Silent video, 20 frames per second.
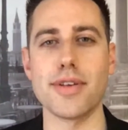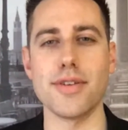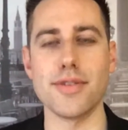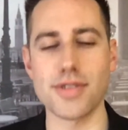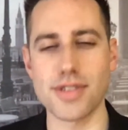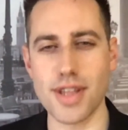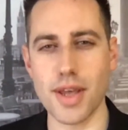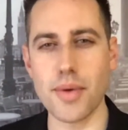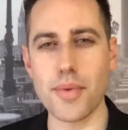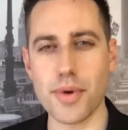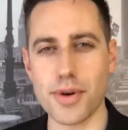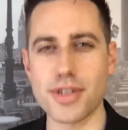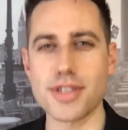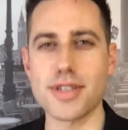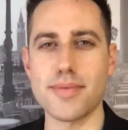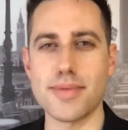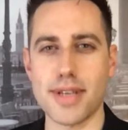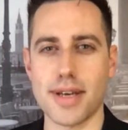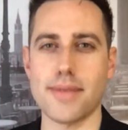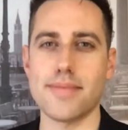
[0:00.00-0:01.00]
used. They
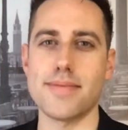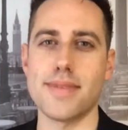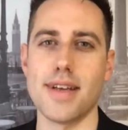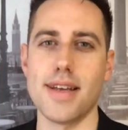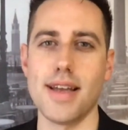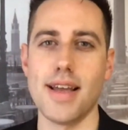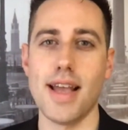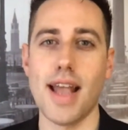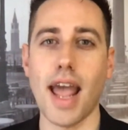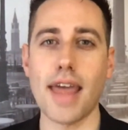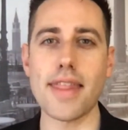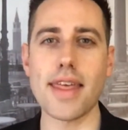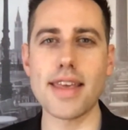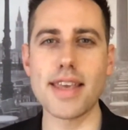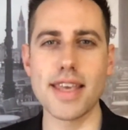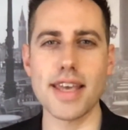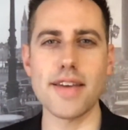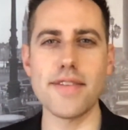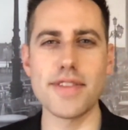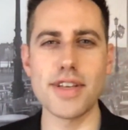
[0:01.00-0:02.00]
worshiped him. And they
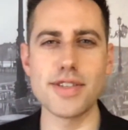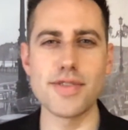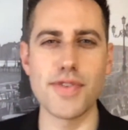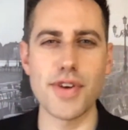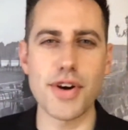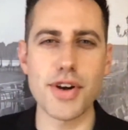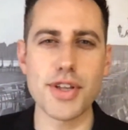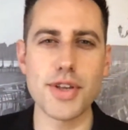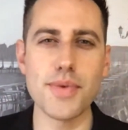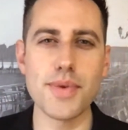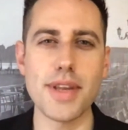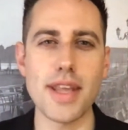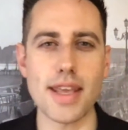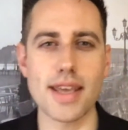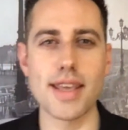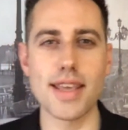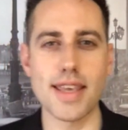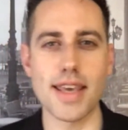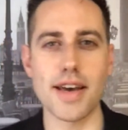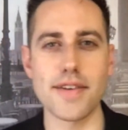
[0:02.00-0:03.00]
give these very
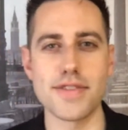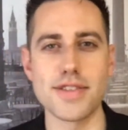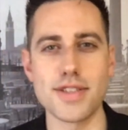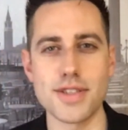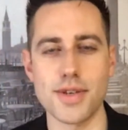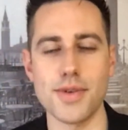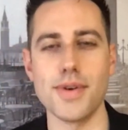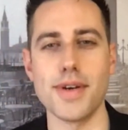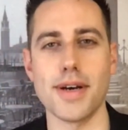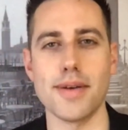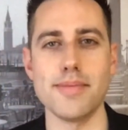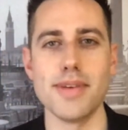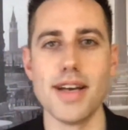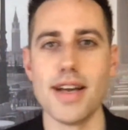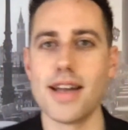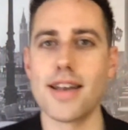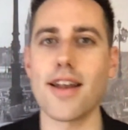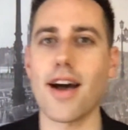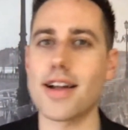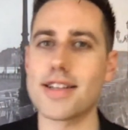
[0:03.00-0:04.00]
unique gifts to him,
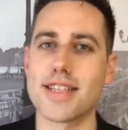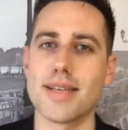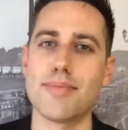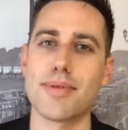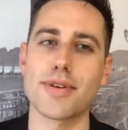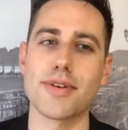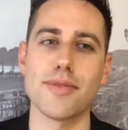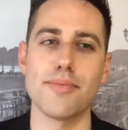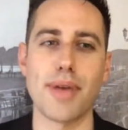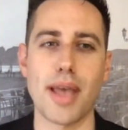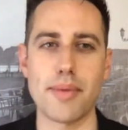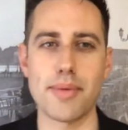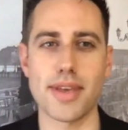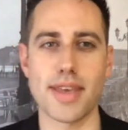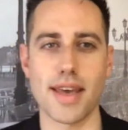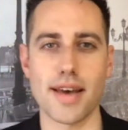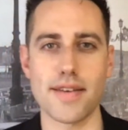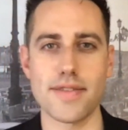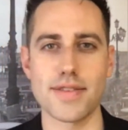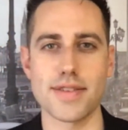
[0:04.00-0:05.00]
not typical baby
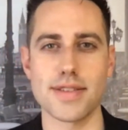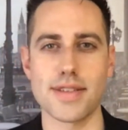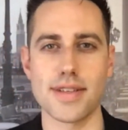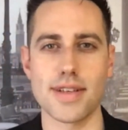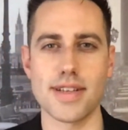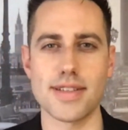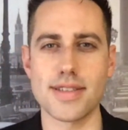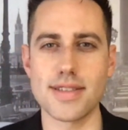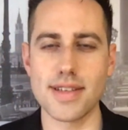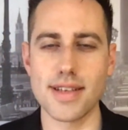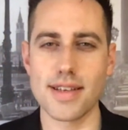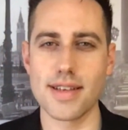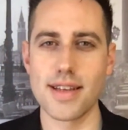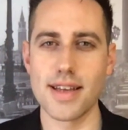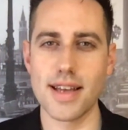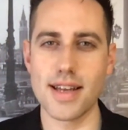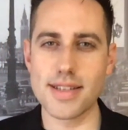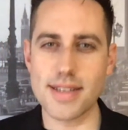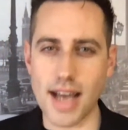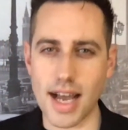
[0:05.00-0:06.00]
gifts.
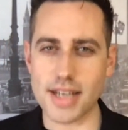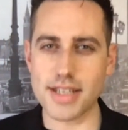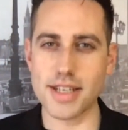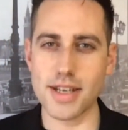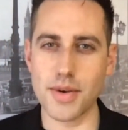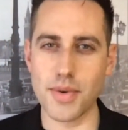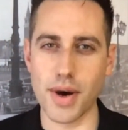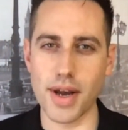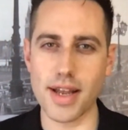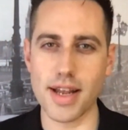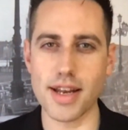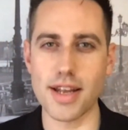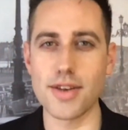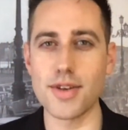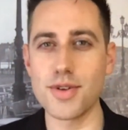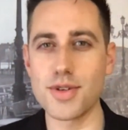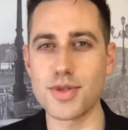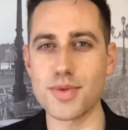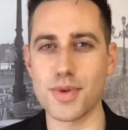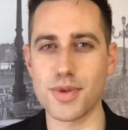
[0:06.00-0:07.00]
It's actually quite an
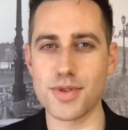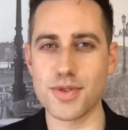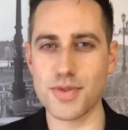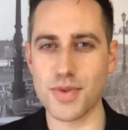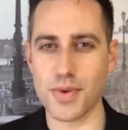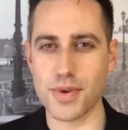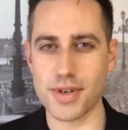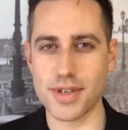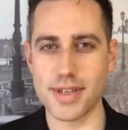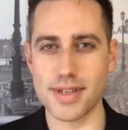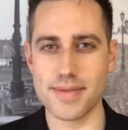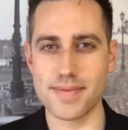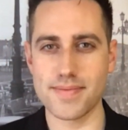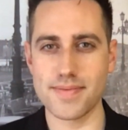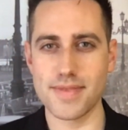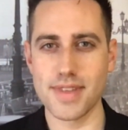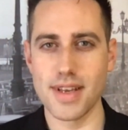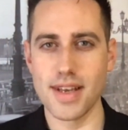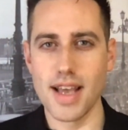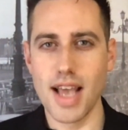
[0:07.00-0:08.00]
unusual story.
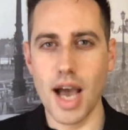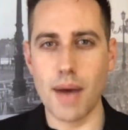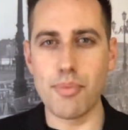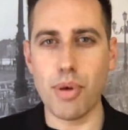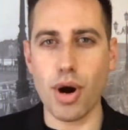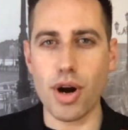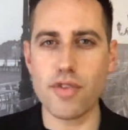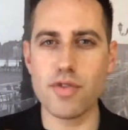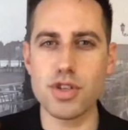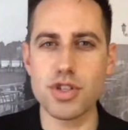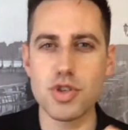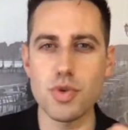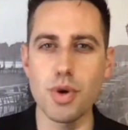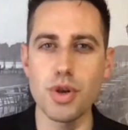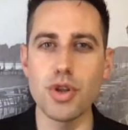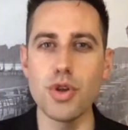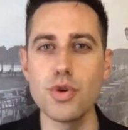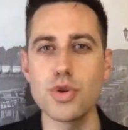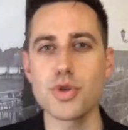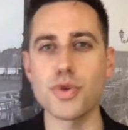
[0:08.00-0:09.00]
And part of what's so
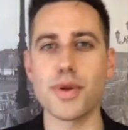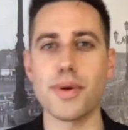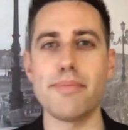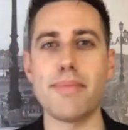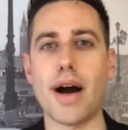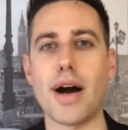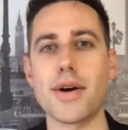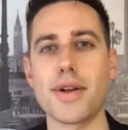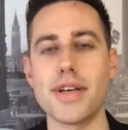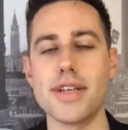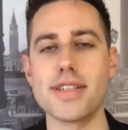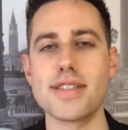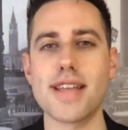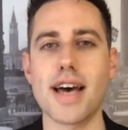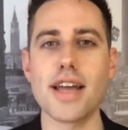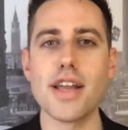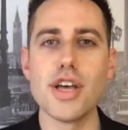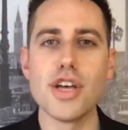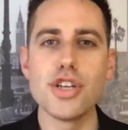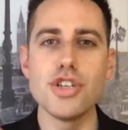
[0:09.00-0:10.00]
unusual about it is
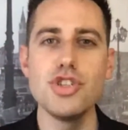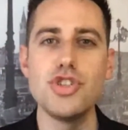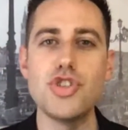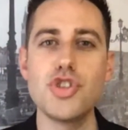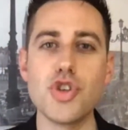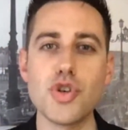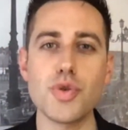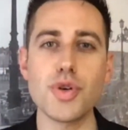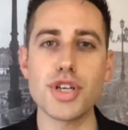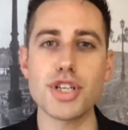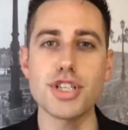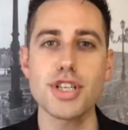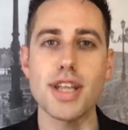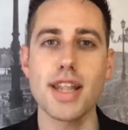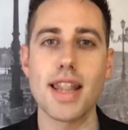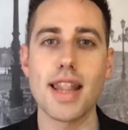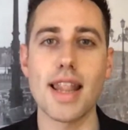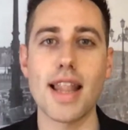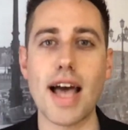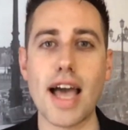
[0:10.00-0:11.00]
that Jewish
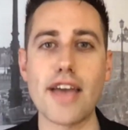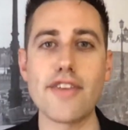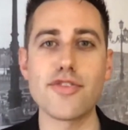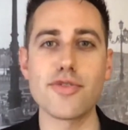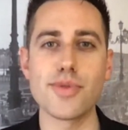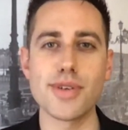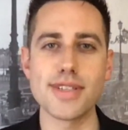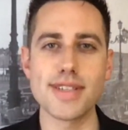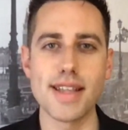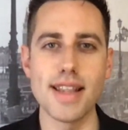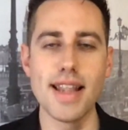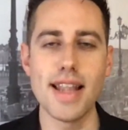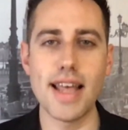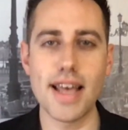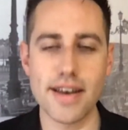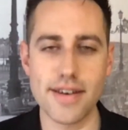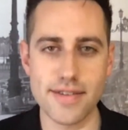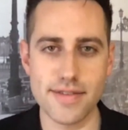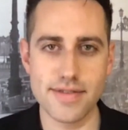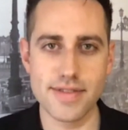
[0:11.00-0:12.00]
life was
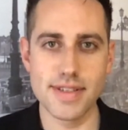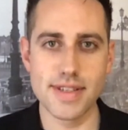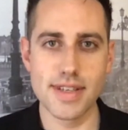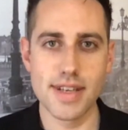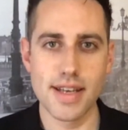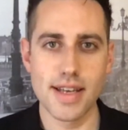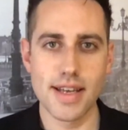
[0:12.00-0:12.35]
lived